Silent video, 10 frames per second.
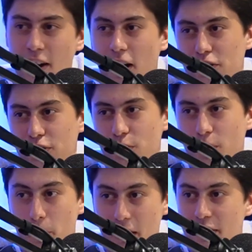an Arsenal
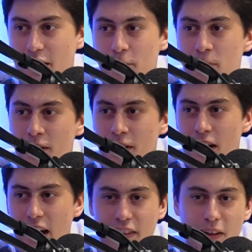and beat them,
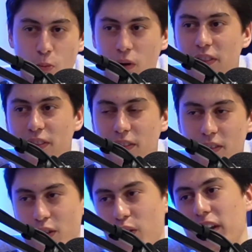and then win
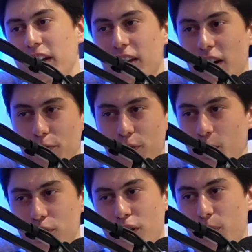the league comfortably,
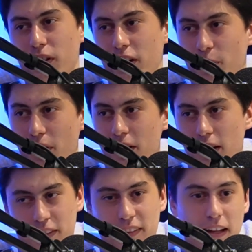which they will anyway.
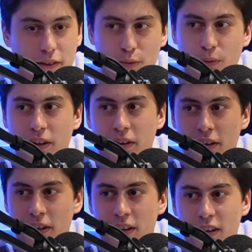I think that's when.
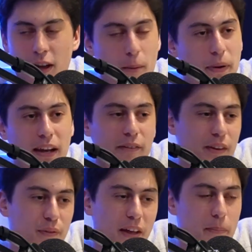But even
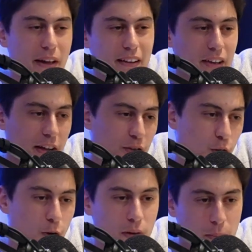if they beat like a
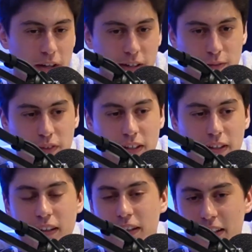Dortmund,
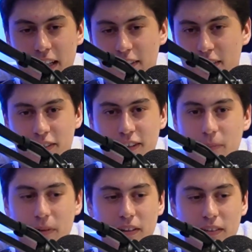PSV, get to the
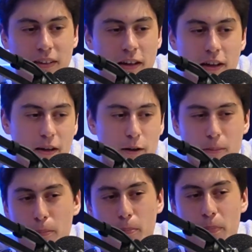semis,
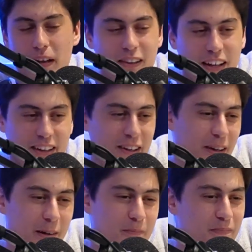beat like
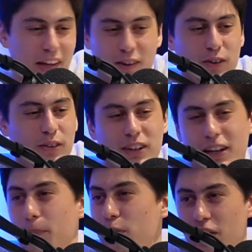a
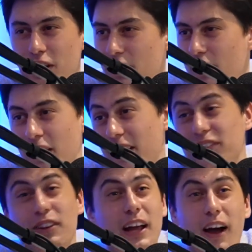Munich. I
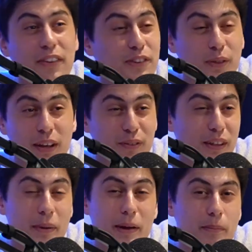still think if
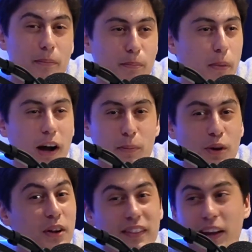they beat Bayern
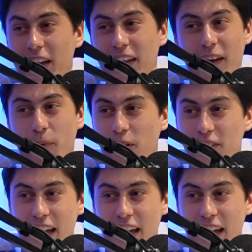Munich, they won't.